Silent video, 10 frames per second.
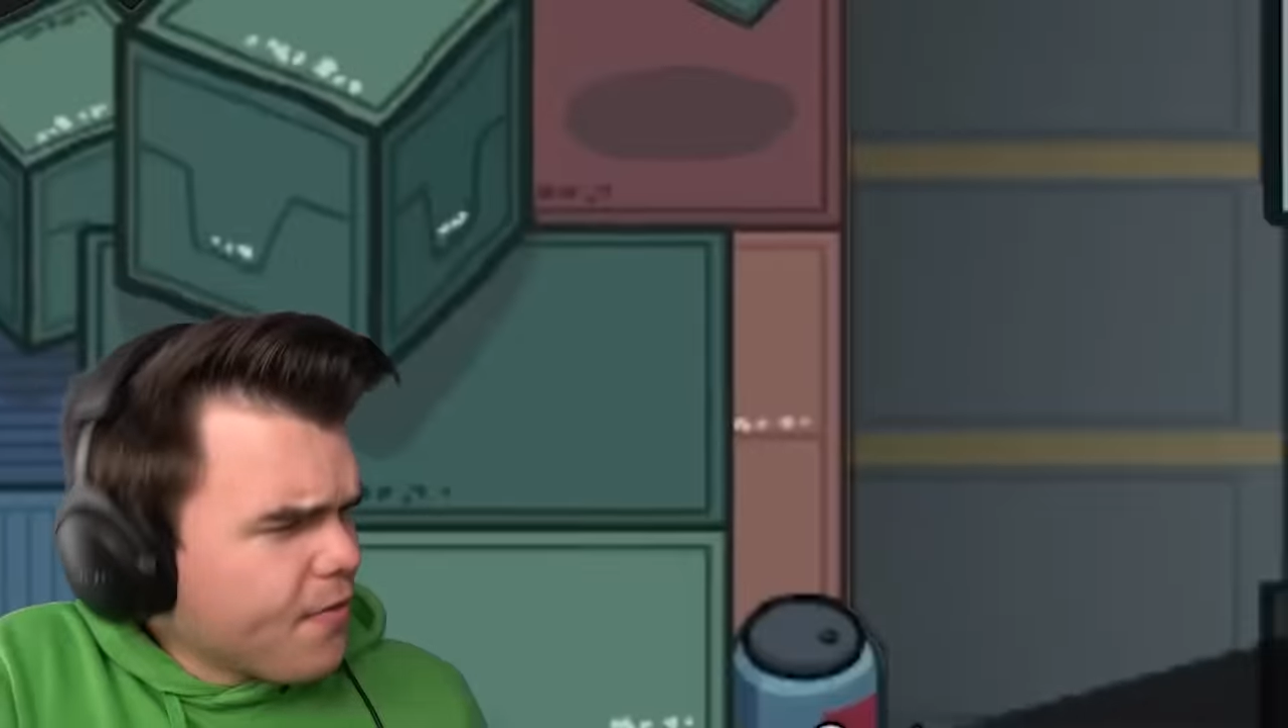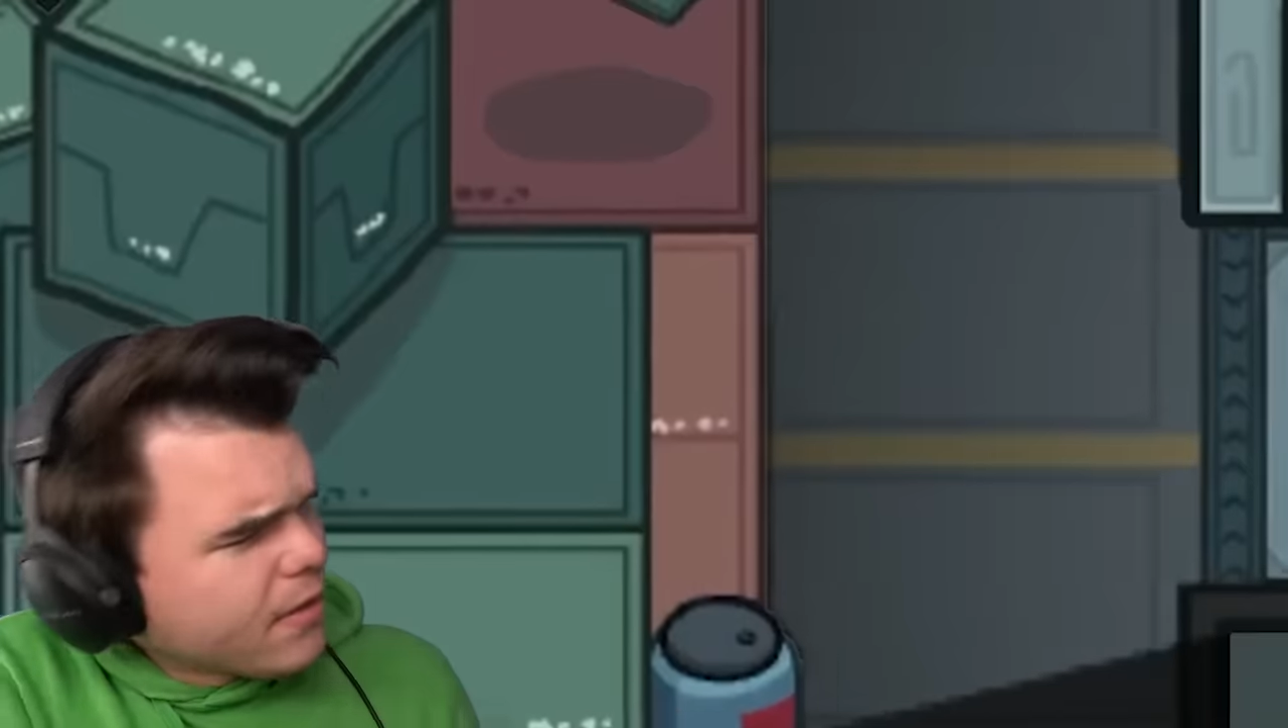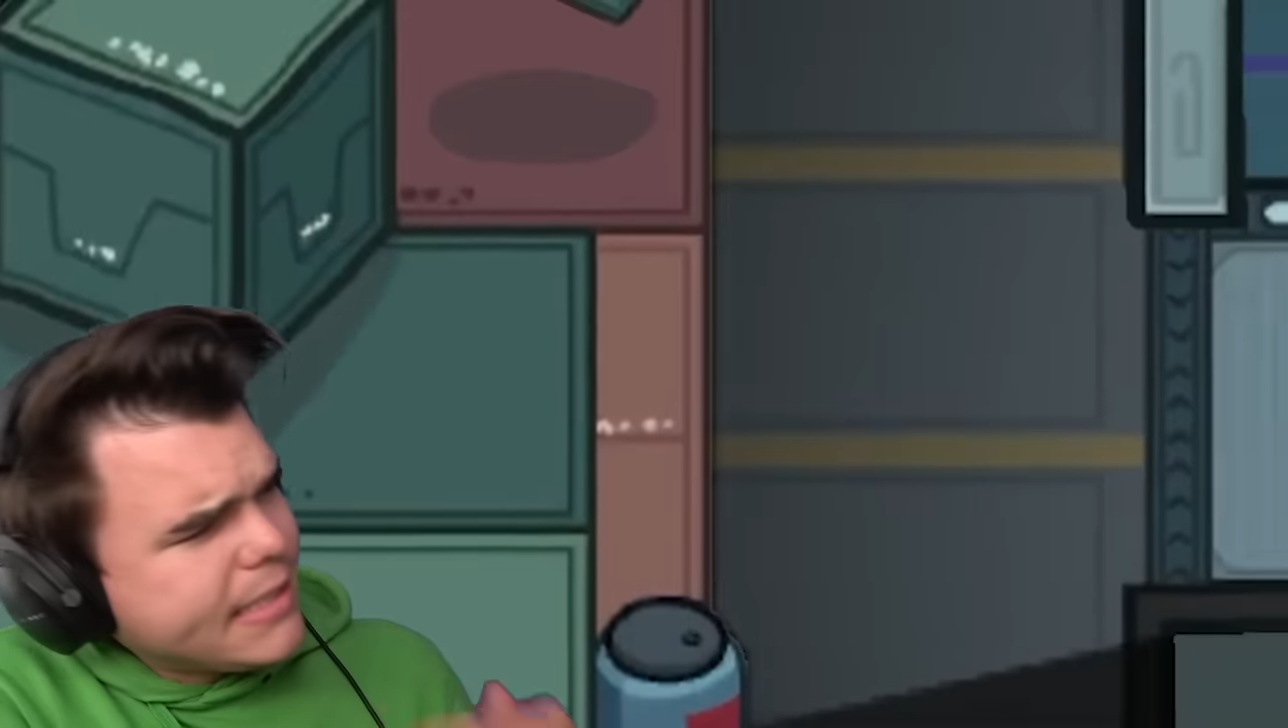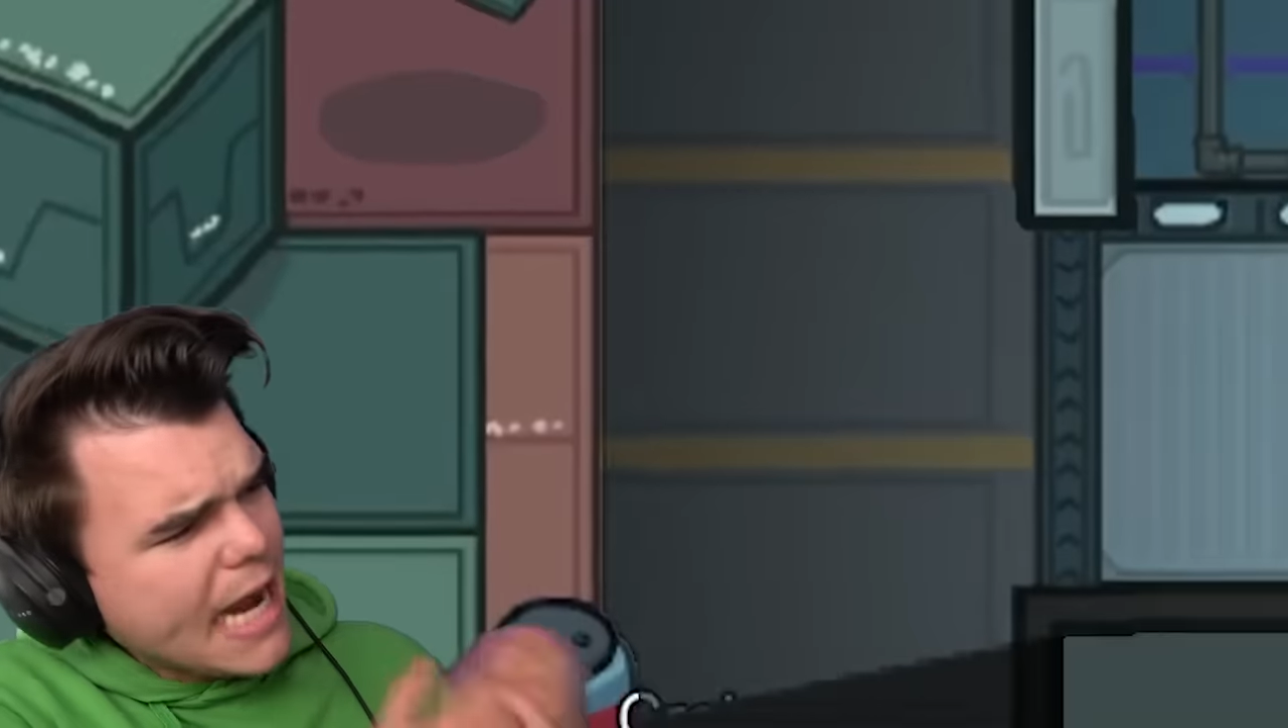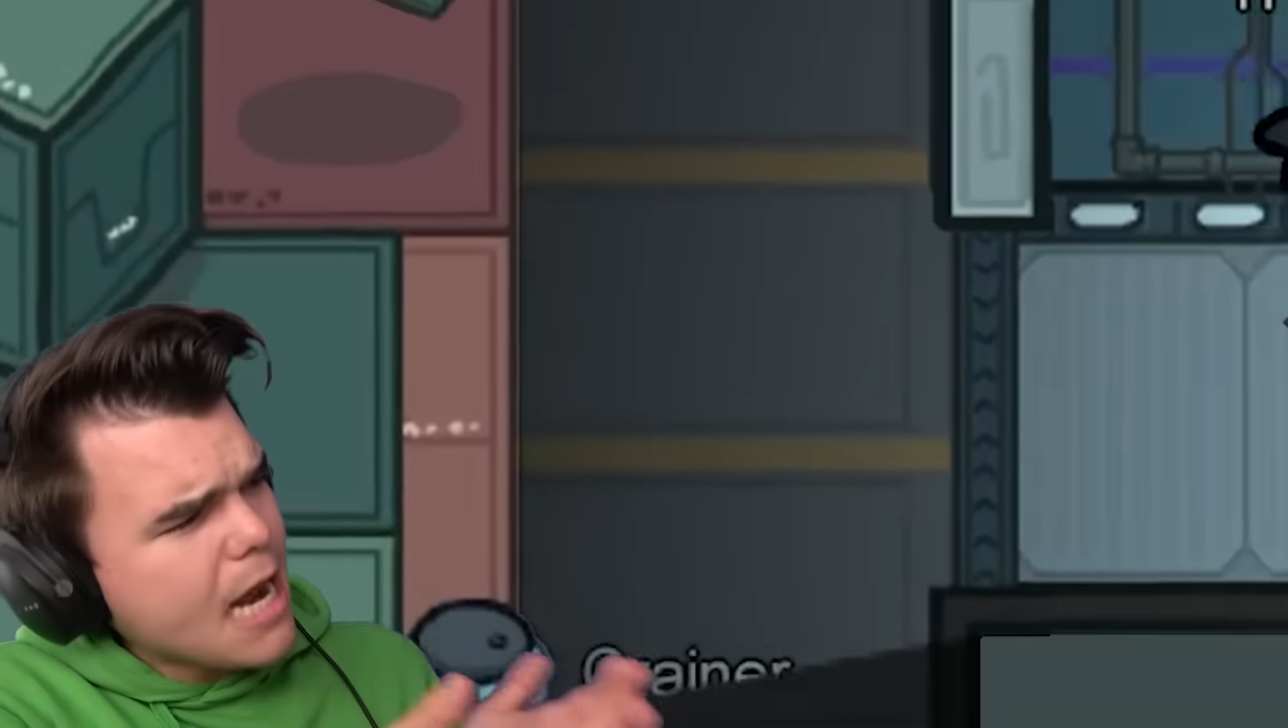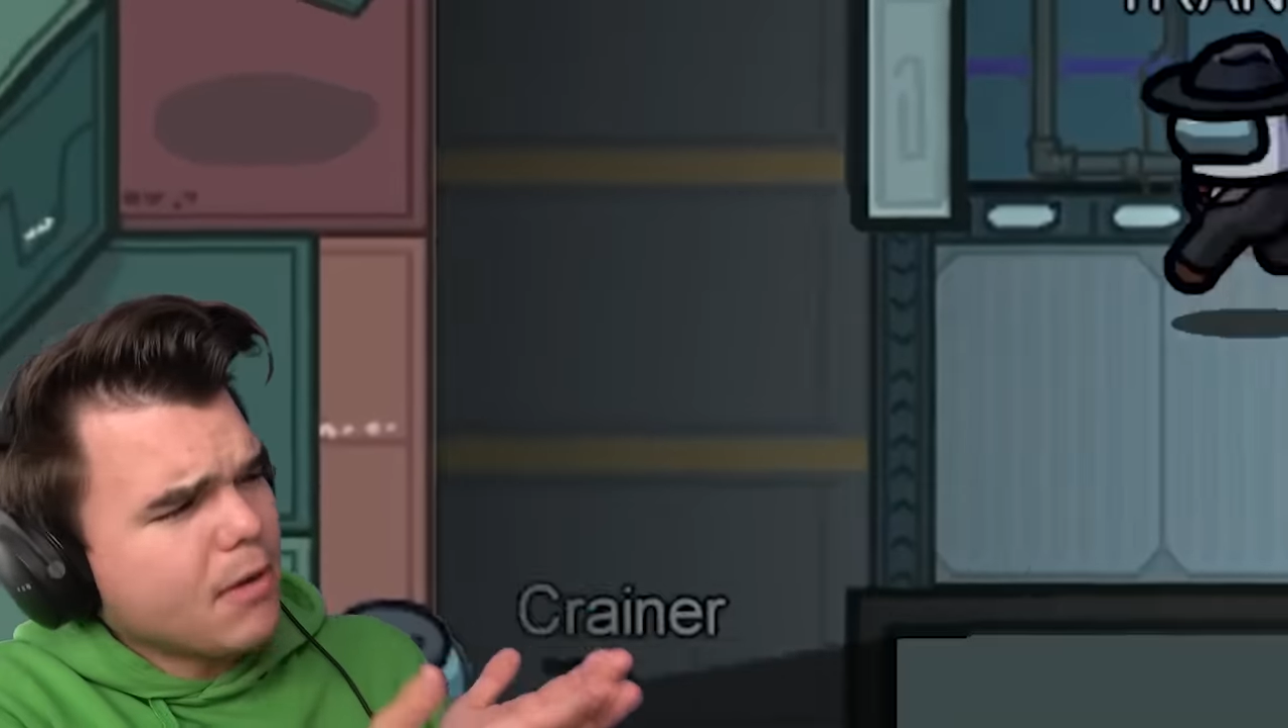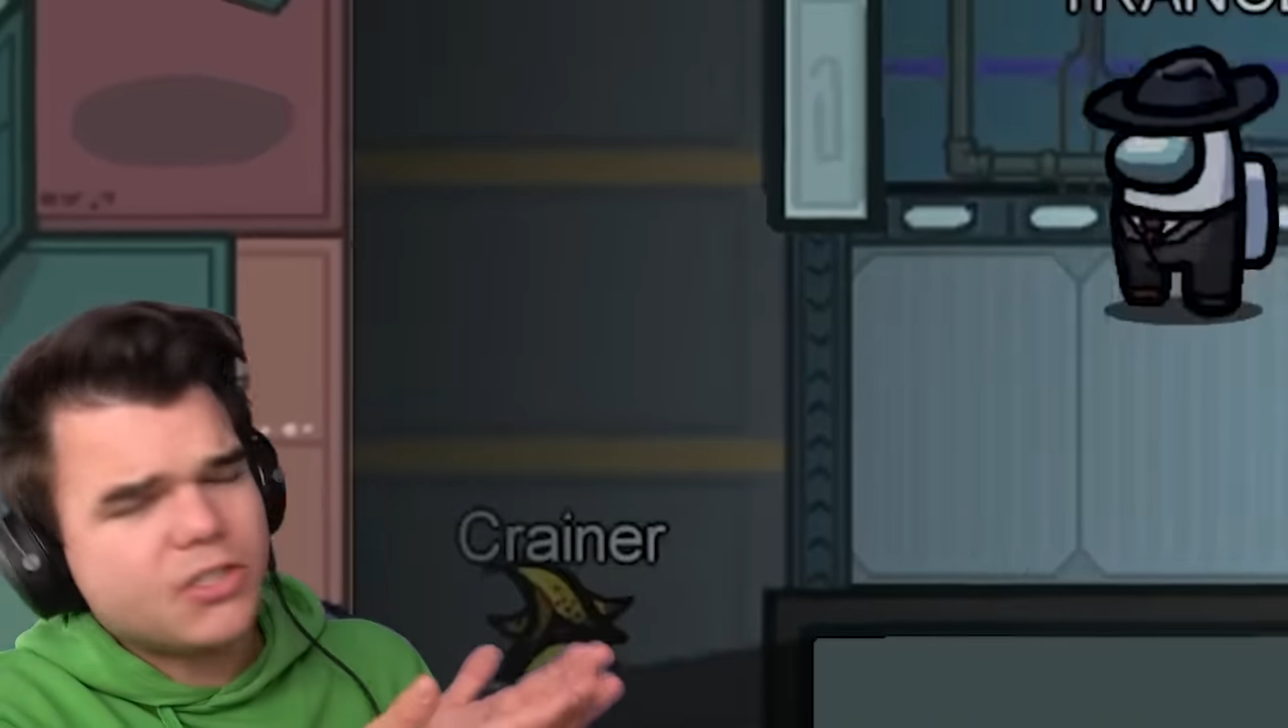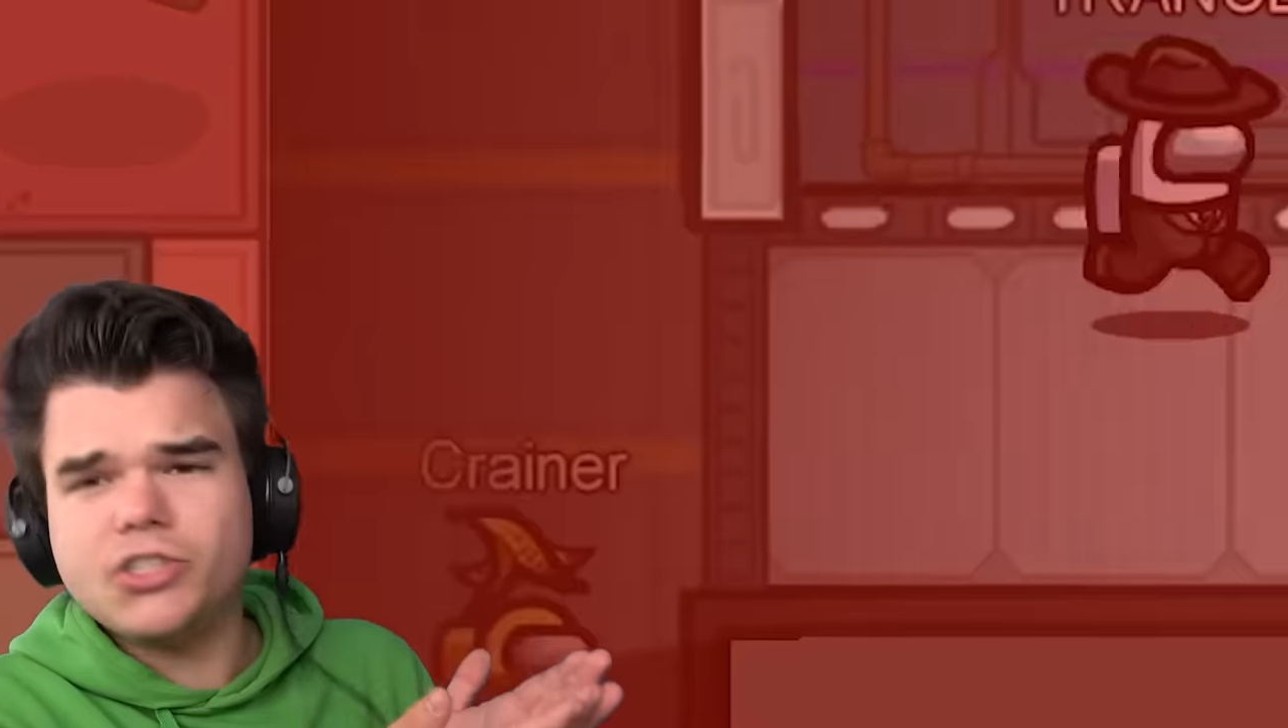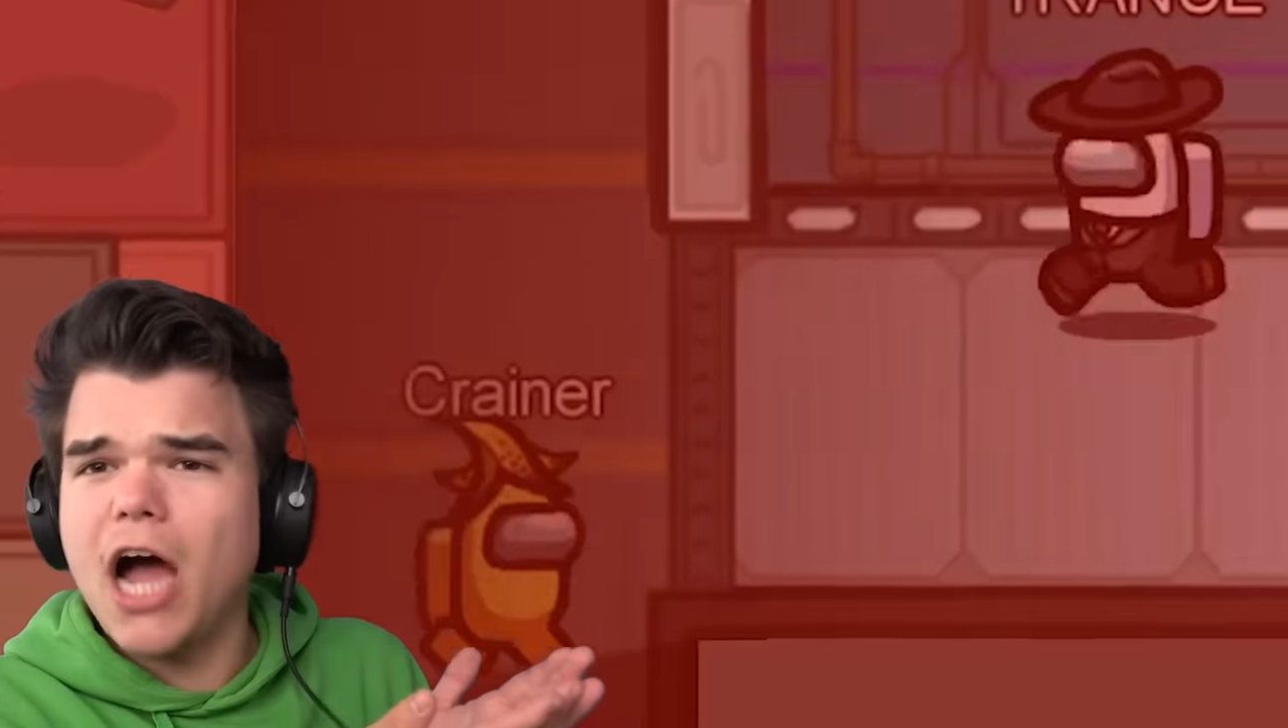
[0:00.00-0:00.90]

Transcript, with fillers: And the demon's